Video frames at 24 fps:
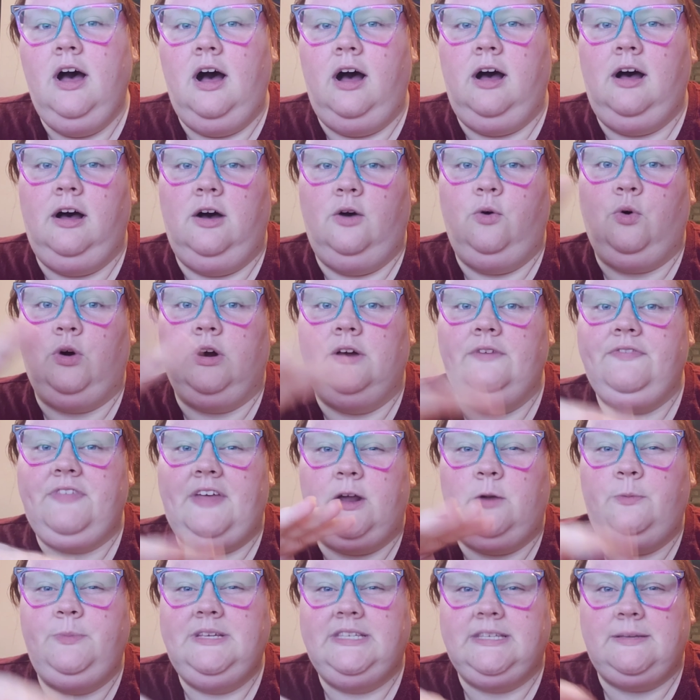or if
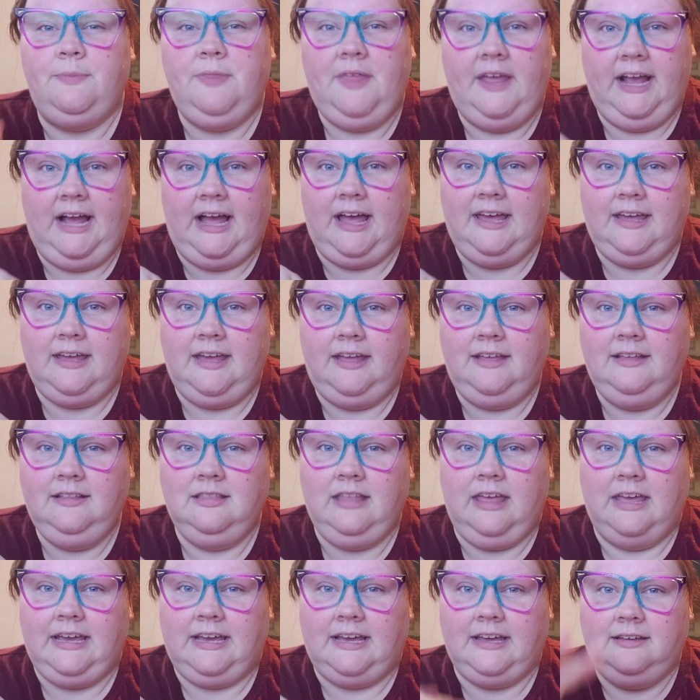that'll be something I
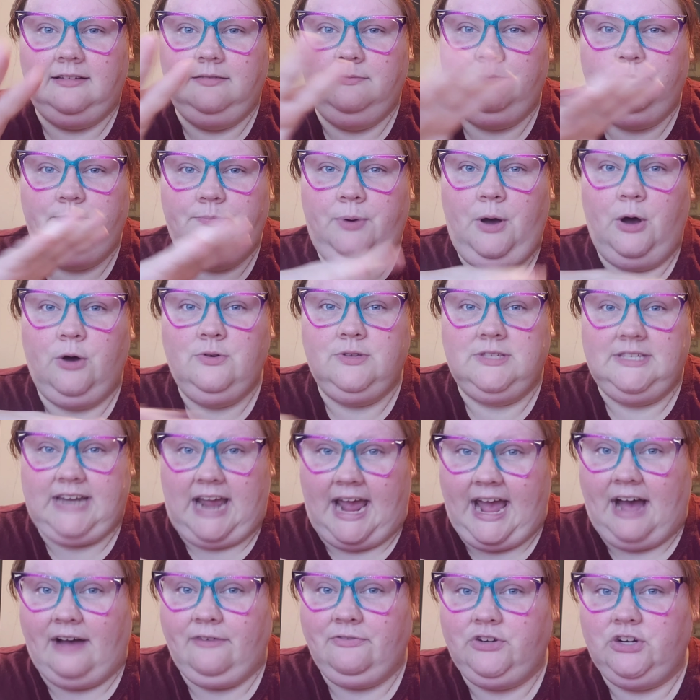like post
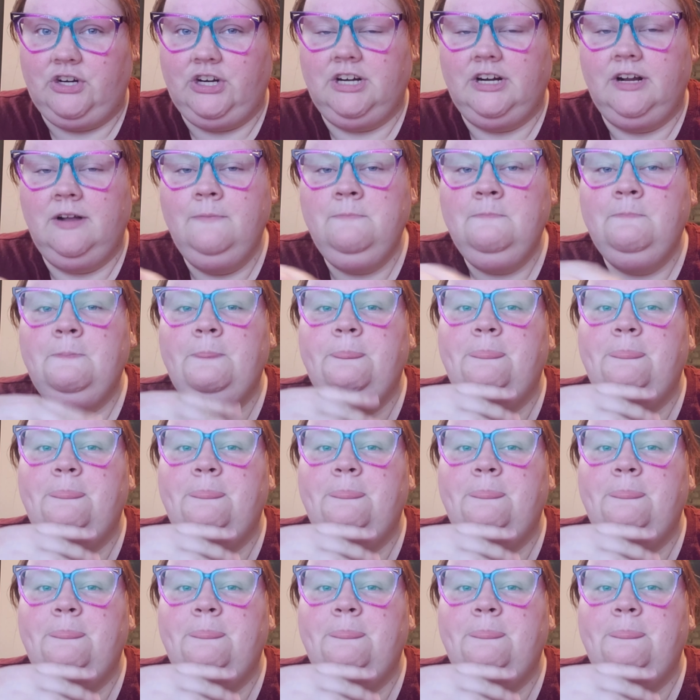after.